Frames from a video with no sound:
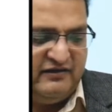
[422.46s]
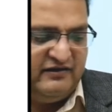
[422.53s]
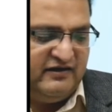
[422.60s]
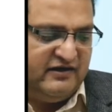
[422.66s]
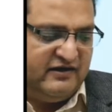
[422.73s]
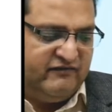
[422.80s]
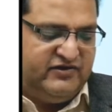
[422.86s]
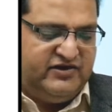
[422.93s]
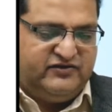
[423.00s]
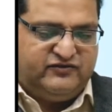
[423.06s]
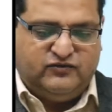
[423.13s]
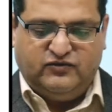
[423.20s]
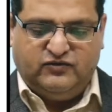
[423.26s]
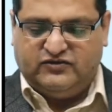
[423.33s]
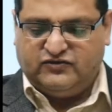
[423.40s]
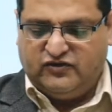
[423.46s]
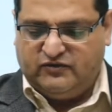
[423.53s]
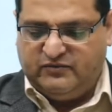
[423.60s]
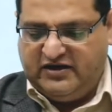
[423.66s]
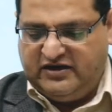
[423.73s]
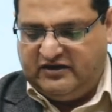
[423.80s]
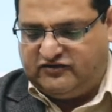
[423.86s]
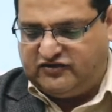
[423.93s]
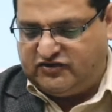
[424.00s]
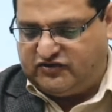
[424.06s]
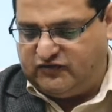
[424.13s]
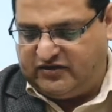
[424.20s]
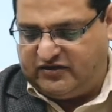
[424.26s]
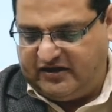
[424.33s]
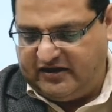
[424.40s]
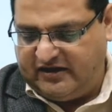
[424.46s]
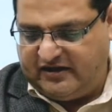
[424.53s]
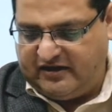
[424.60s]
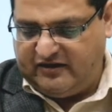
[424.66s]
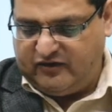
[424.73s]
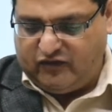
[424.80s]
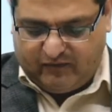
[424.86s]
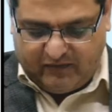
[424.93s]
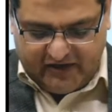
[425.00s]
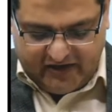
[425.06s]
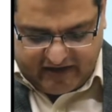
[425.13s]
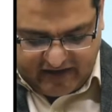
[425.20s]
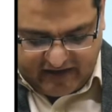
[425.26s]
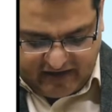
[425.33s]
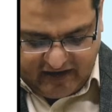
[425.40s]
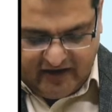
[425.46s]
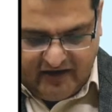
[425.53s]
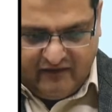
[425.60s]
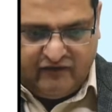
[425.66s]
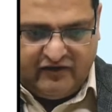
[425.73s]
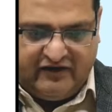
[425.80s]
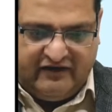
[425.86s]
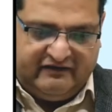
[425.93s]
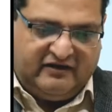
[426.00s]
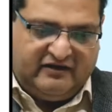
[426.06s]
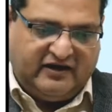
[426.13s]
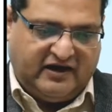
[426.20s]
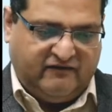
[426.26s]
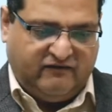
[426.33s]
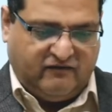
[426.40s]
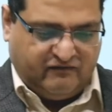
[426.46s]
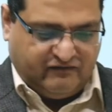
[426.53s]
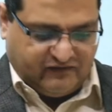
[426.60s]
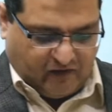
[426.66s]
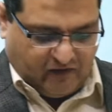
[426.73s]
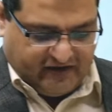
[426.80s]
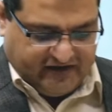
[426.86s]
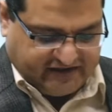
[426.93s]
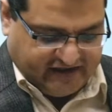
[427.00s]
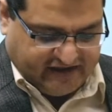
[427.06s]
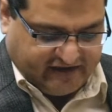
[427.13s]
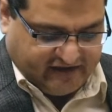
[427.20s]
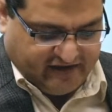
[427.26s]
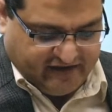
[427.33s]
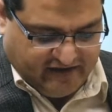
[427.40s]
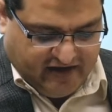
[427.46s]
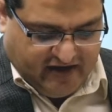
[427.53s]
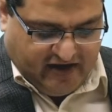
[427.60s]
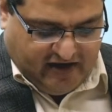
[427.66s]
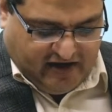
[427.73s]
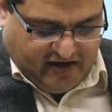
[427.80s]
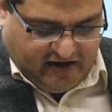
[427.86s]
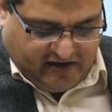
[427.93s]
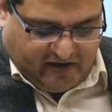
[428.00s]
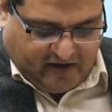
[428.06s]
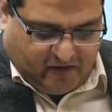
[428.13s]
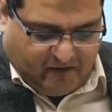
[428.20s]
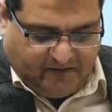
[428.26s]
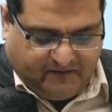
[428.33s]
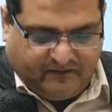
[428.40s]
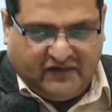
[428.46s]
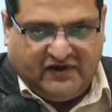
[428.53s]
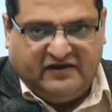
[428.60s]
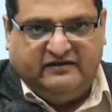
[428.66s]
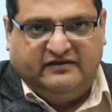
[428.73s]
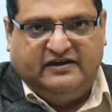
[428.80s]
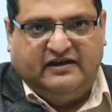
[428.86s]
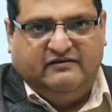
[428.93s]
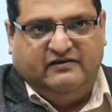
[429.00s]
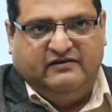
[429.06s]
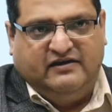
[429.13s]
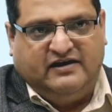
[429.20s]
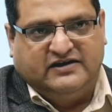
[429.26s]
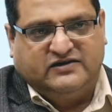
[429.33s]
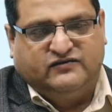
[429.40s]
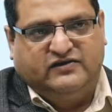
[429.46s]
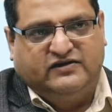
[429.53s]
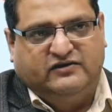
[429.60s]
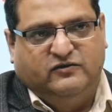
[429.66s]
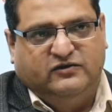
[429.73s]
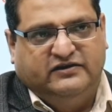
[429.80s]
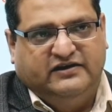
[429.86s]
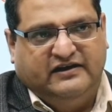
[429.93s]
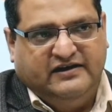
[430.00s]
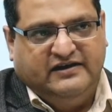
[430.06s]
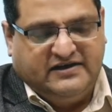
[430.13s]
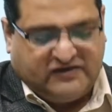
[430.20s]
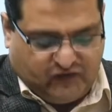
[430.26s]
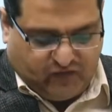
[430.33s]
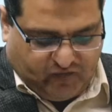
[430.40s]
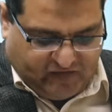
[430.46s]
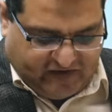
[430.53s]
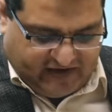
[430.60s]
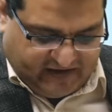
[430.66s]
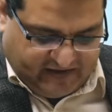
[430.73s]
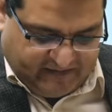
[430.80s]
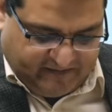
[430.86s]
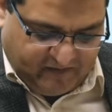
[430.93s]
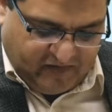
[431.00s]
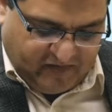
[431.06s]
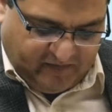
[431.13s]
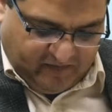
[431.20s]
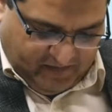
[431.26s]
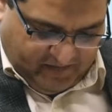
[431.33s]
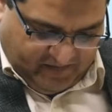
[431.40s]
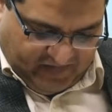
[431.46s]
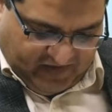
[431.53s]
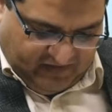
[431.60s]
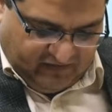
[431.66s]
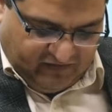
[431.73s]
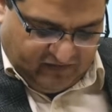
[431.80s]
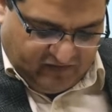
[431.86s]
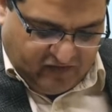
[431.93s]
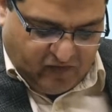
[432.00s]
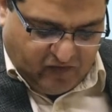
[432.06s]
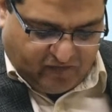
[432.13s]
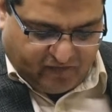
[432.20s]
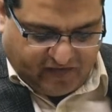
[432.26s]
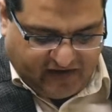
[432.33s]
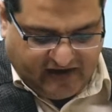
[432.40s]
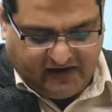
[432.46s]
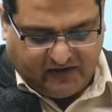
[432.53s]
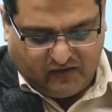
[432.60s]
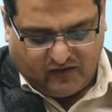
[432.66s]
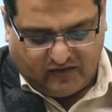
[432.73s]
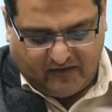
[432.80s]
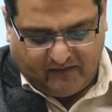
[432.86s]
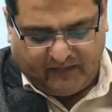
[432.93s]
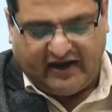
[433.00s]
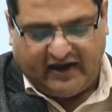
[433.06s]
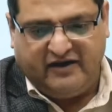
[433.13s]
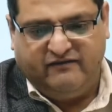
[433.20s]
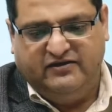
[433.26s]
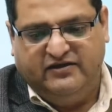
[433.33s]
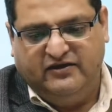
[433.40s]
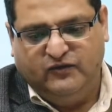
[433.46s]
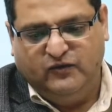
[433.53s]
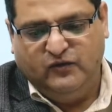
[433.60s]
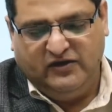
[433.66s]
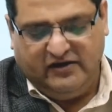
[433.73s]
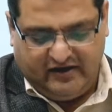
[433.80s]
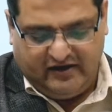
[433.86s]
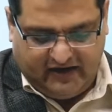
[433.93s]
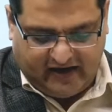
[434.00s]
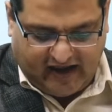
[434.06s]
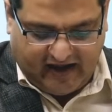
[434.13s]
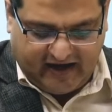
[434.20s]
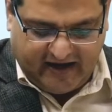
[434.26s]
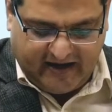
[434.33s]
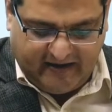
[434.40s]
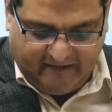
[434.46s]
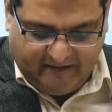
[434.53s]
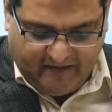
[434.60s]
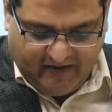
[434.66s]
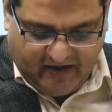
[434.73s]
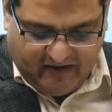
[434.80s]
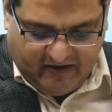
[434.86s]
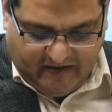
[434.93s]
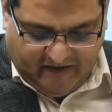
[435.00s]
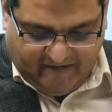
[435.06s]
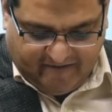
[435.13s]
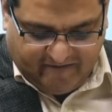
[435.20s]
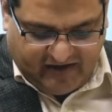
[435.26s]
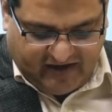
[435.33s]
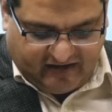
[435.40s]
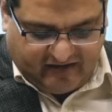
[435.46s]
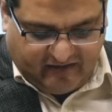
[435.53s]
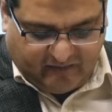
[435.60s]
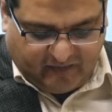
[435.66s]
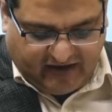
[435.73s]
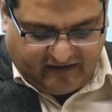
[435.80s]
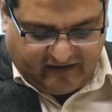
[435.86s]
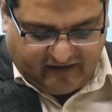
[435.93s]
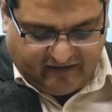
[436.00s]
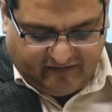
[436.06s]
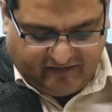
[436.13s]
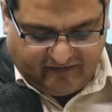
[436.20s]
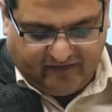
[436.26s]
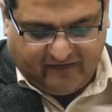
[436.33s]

the every suit should be instituted in a duplicate for reason I have already stated. Now, the last but not the least, when you fail to comply with the Rule 9, where the plaintiff